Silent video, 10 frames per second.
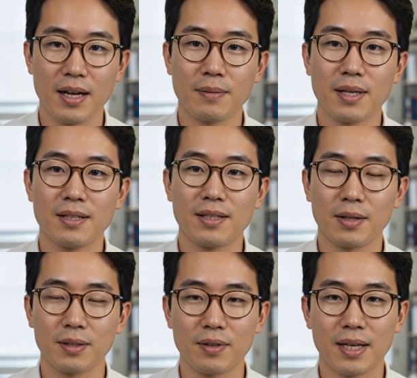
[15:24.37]
because
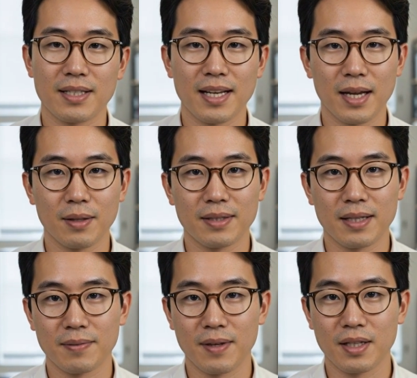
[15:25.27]
it reflects a
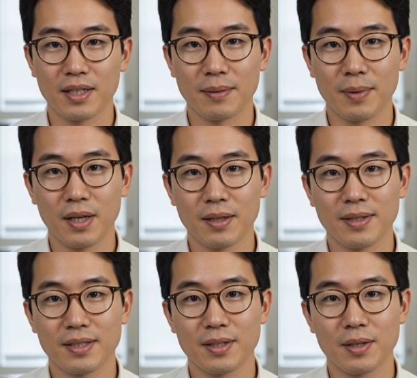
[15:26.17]
healthy, functioning part of
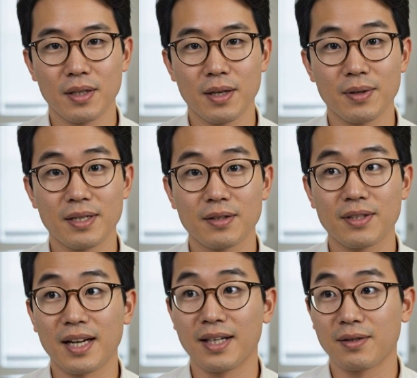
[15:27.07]
the security
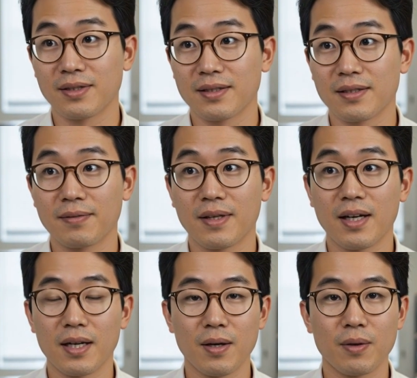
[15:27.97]
research ecosystem,
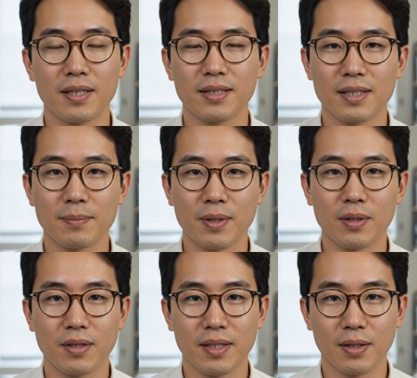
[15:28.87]
rather than a
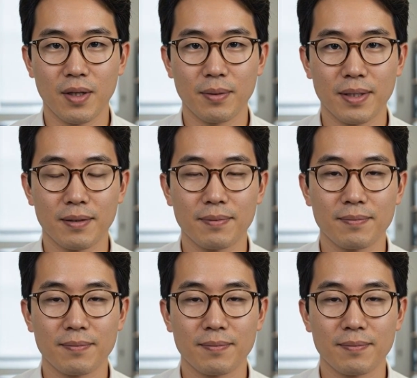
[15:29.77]
purely alarming